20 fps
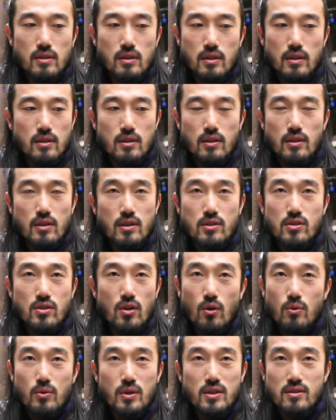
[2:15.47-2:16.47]
it, it's
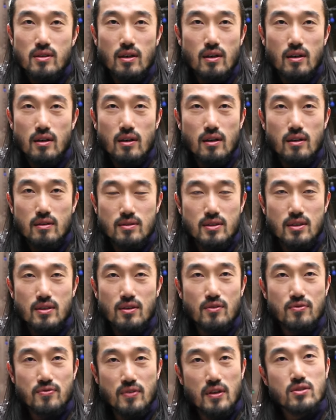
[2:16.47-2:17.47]
always uh, you
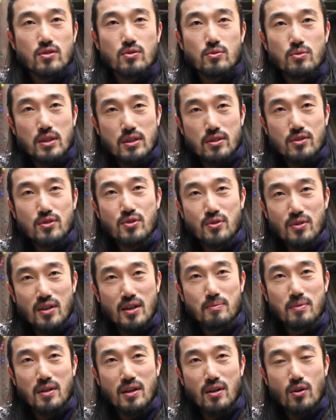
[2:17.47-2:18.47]
know fun to read the
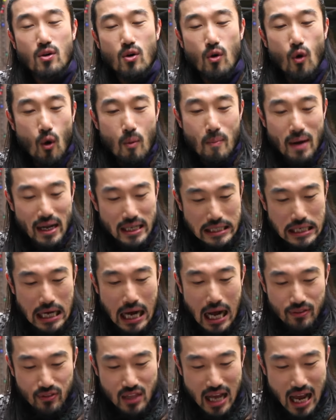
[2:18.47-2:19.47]
script and I go, oh my
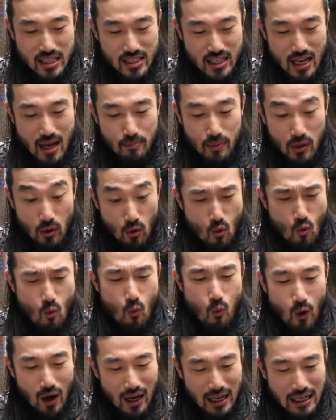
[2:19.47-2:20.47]
god, that's happening.
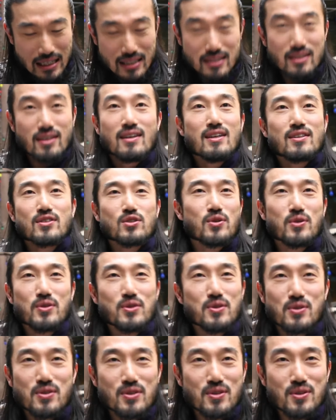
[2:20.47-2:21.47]
What? so
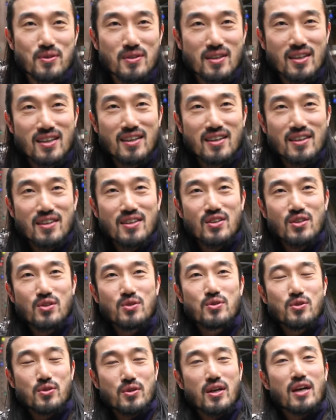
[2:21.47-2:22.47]
you, you
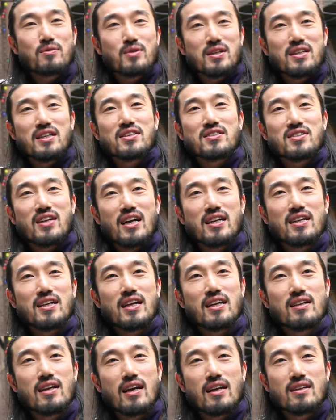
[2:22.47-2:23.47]
you, you get really excited
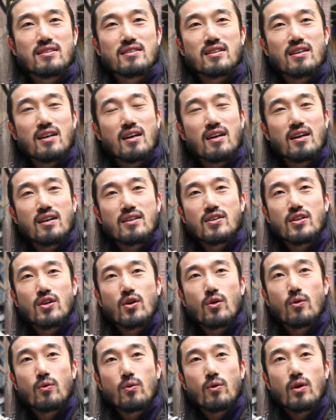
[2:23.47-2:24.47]
and, and uh, you
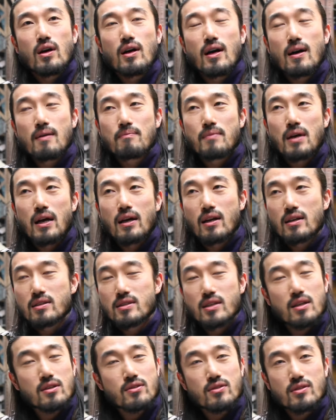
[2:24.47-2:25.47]
know um, I gotta
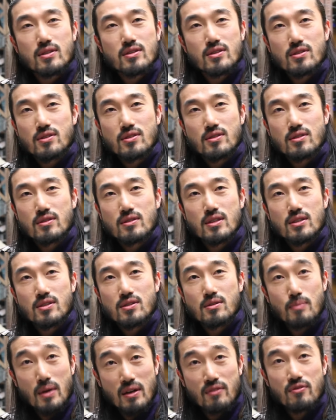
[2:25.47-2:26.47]
tell you this this
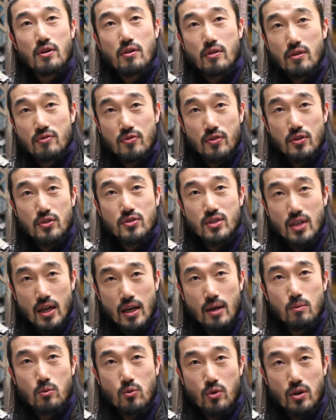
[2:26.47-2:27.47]
is my very first
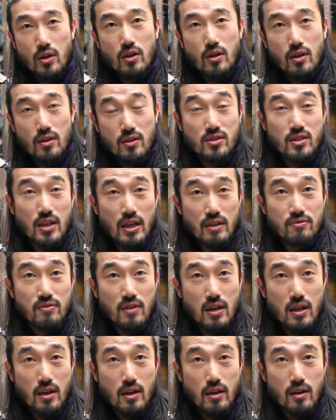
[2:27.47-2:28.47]
time working on a
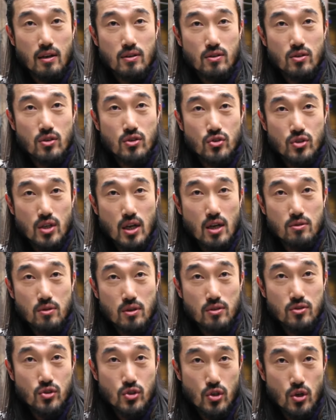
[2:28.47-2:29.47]
sci-fi
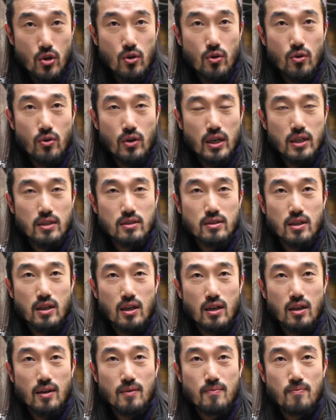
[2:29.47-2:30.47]
genre show and right.
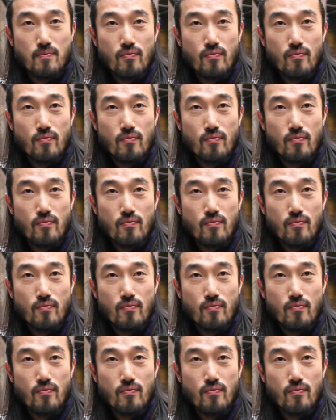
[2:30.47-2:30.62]
uh,